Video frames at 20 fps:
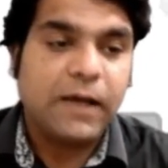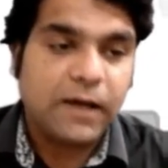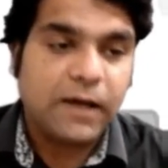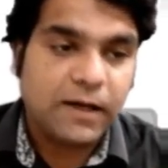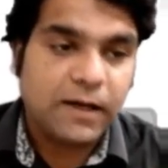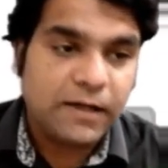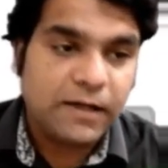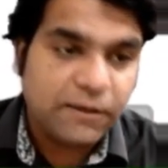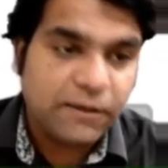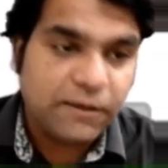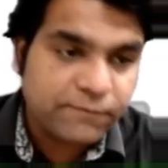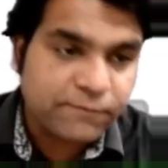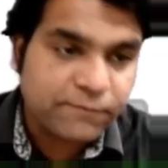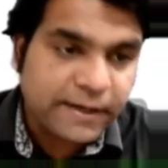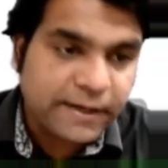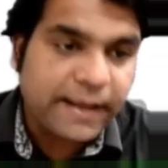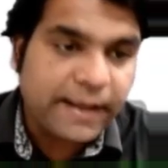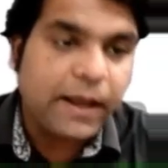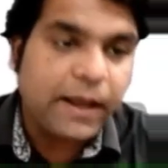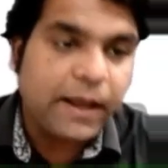
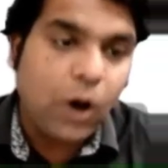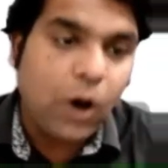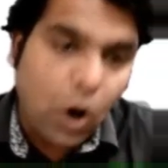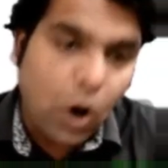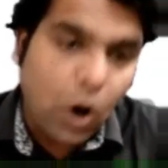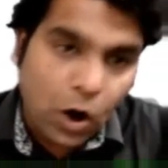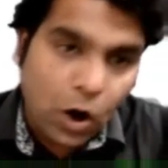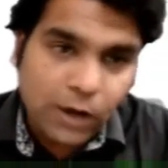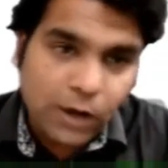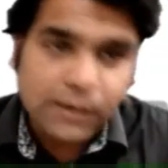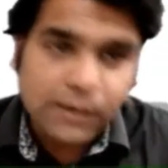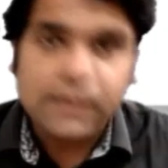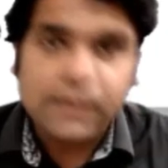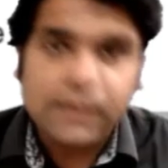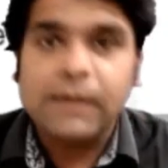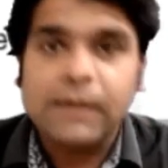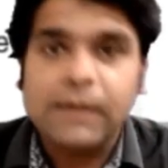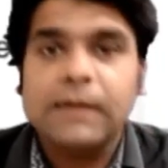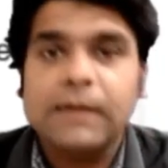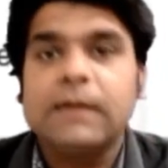lifting or
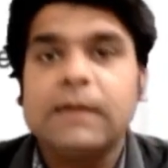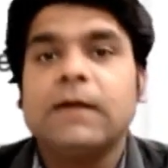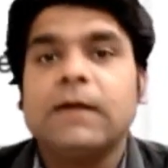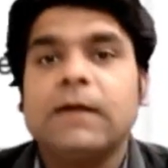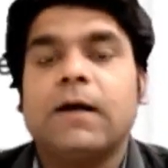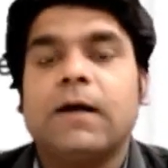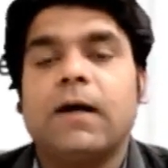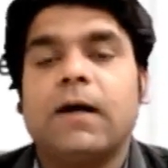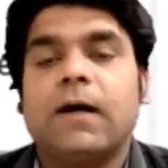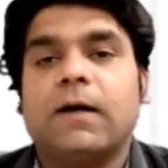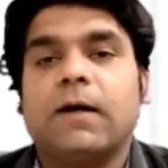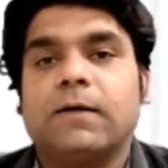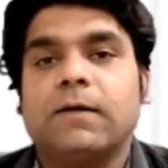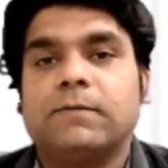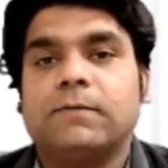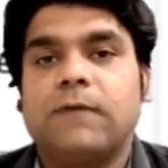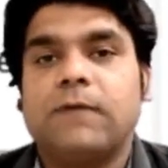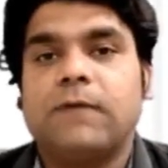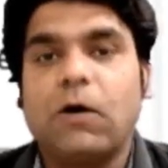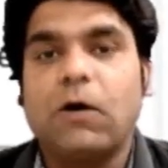
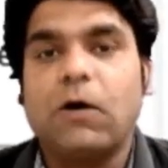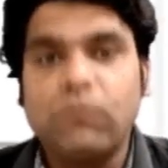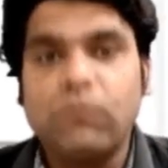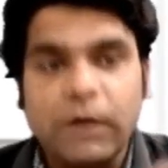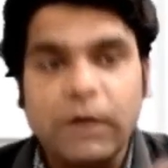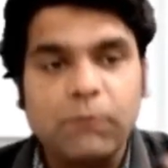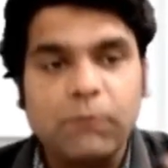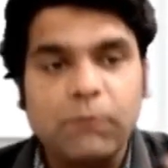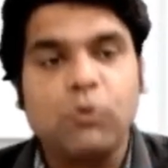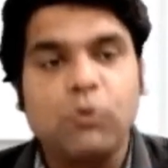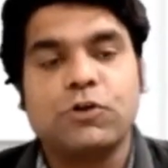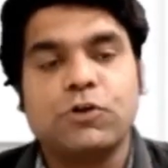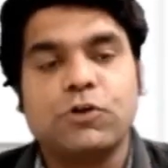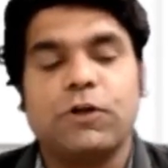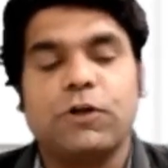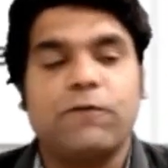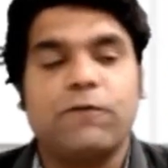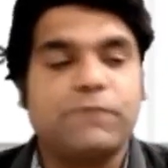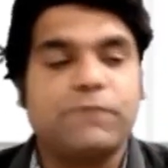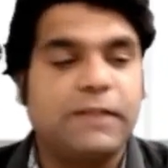downward motion
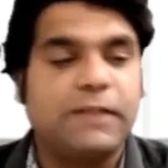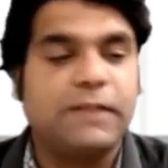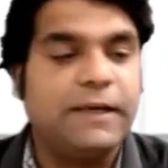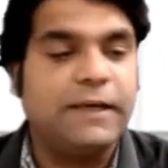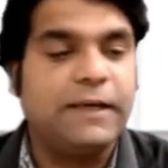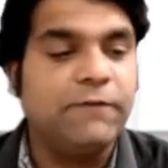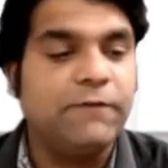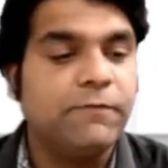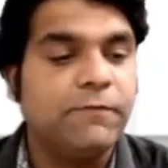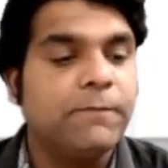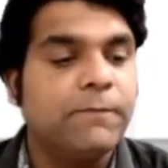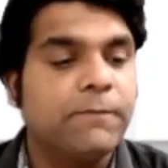of sleeve,